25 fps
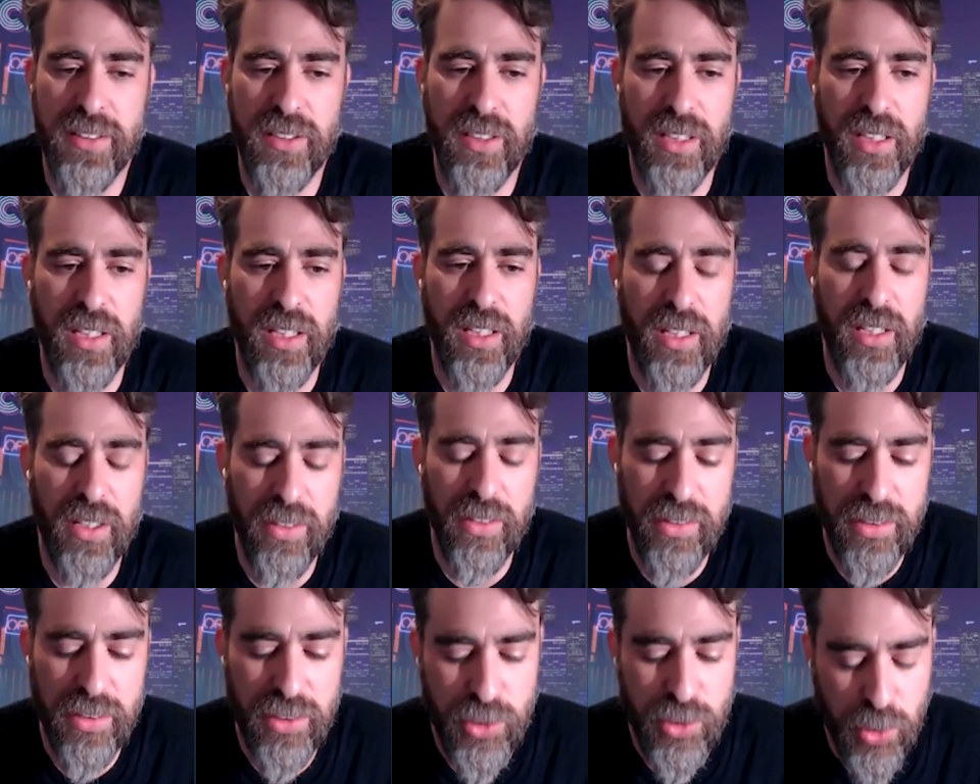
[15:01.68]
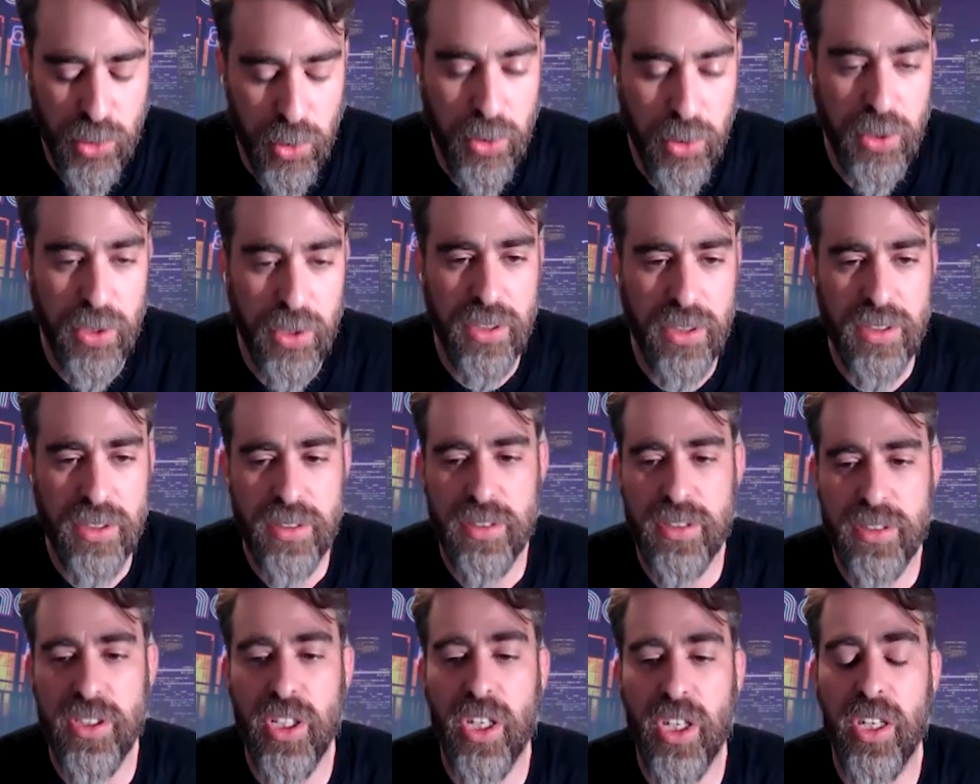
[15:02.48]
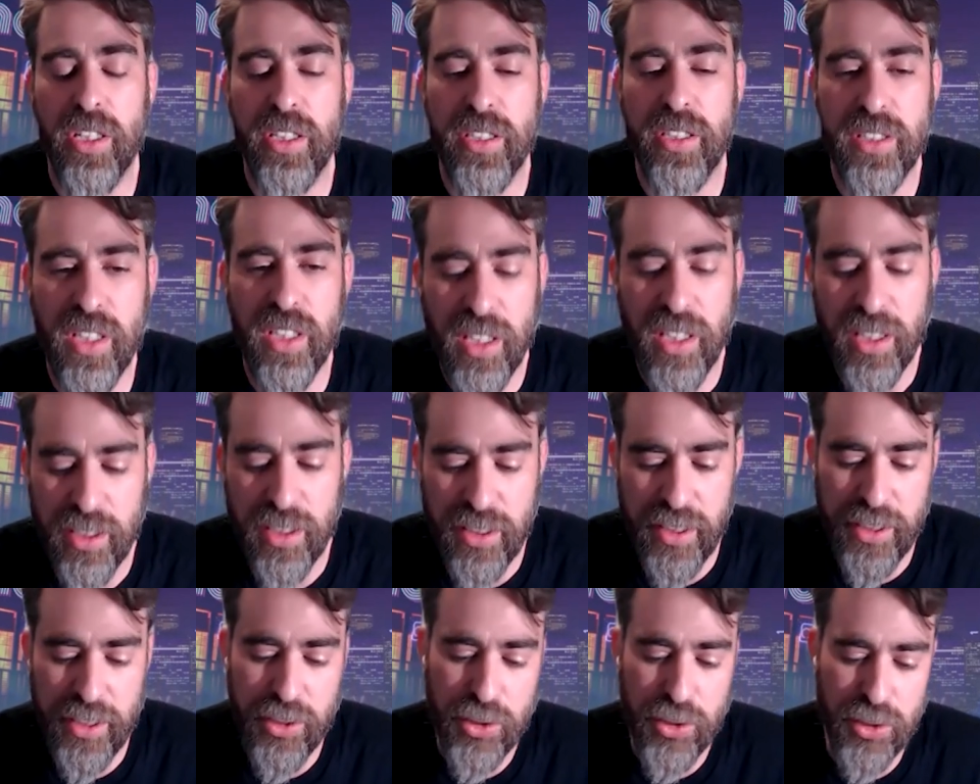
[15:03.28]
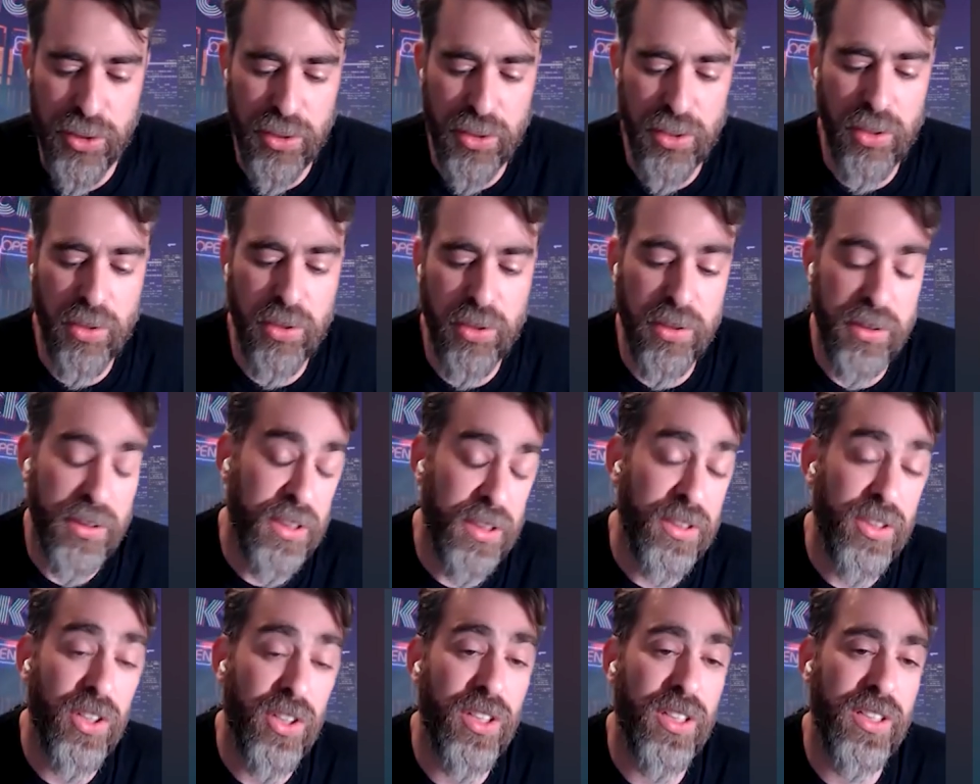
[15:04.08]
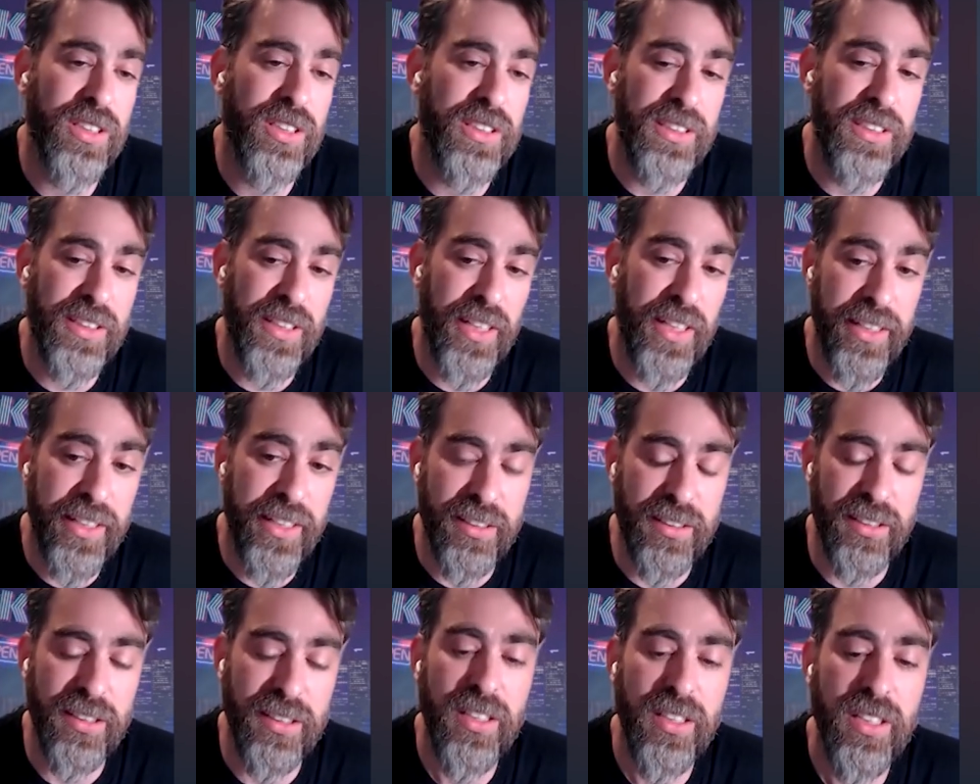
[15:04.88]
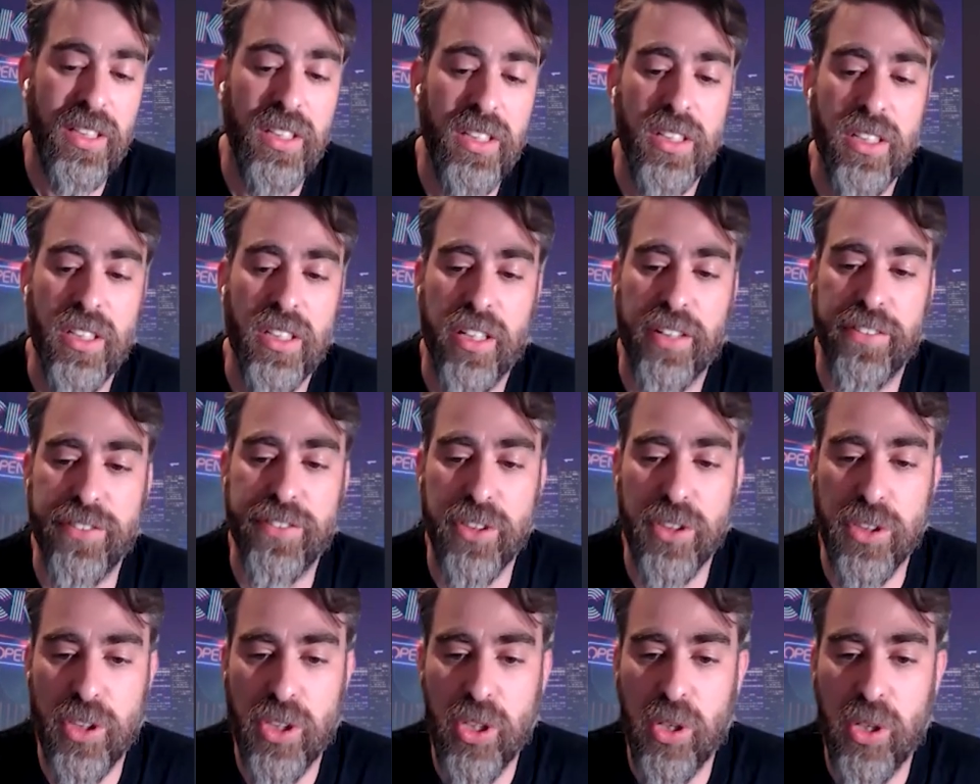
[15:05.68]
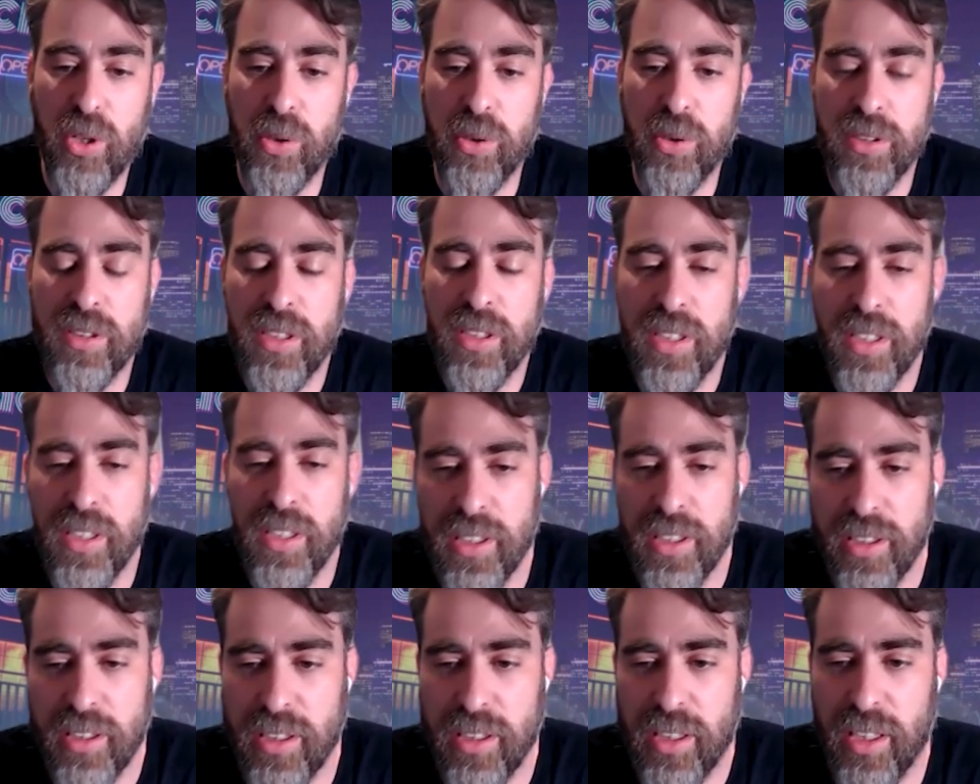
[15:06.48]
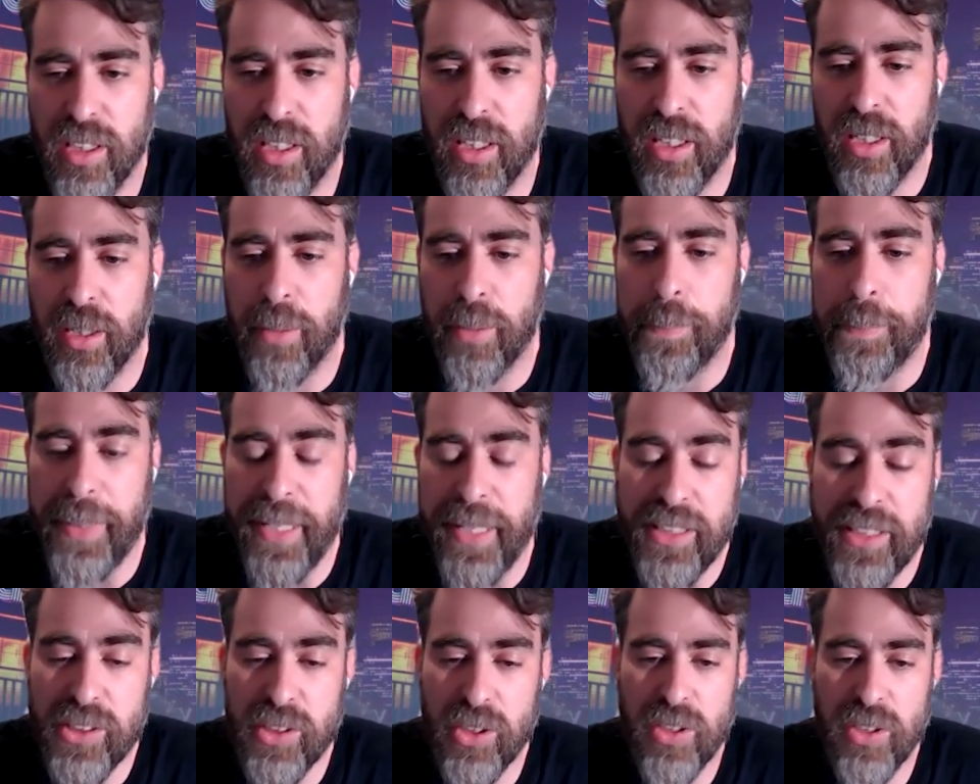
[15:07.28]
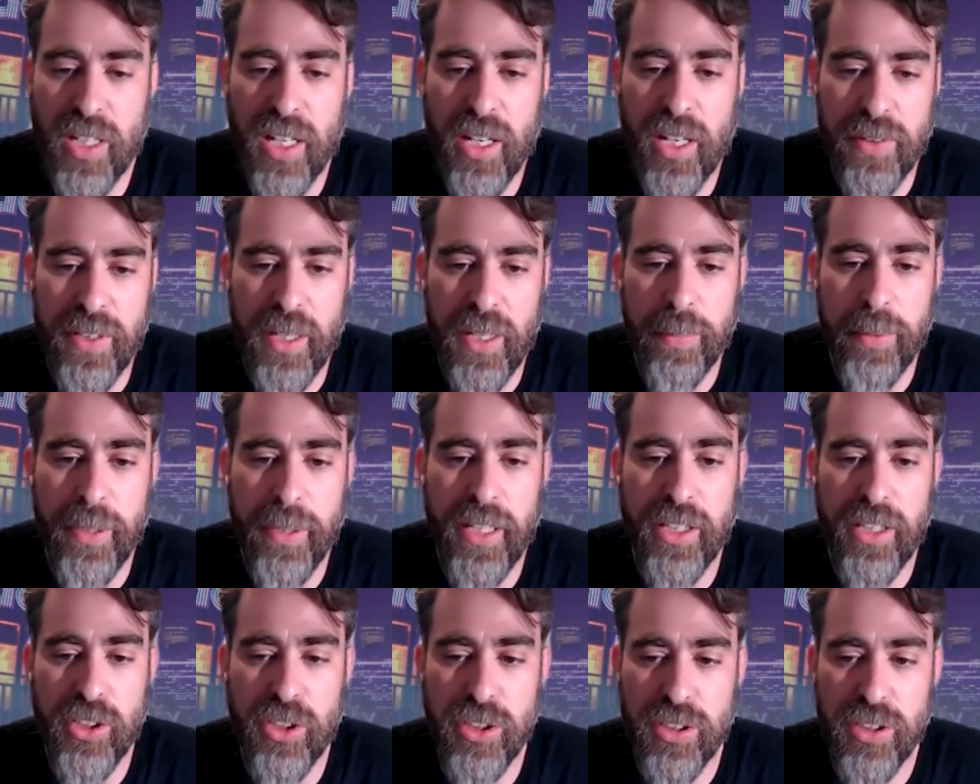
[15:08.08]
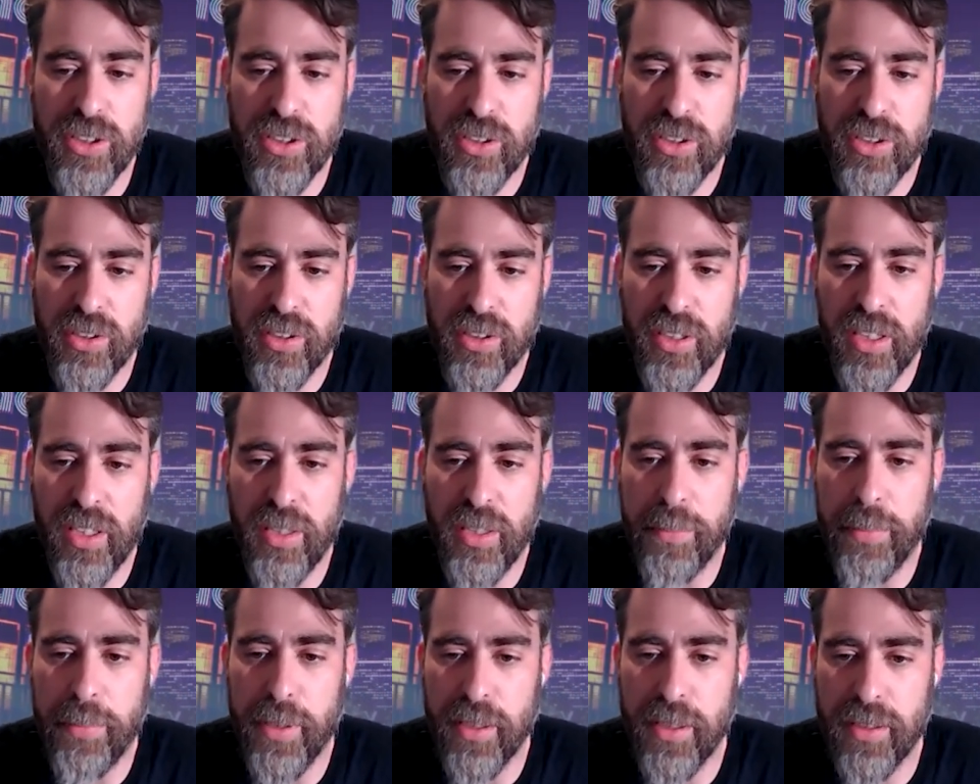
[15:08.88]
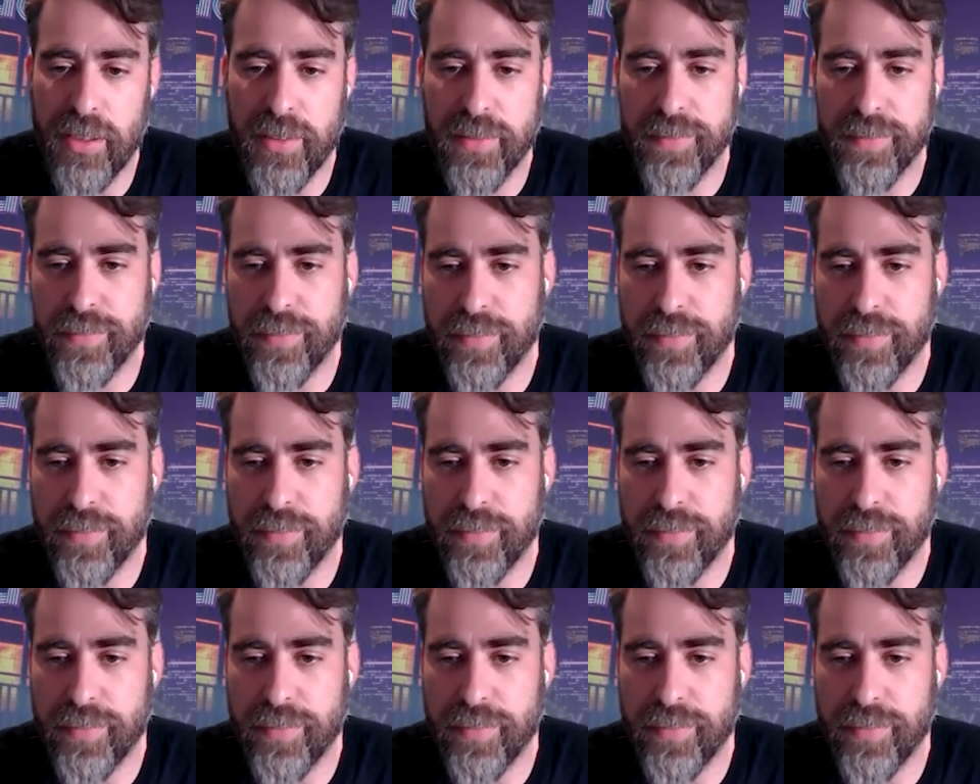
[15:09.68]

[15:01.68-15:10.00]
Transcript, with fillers: uh, your target architecture or the target state of your code uh, based on how the application is currently built.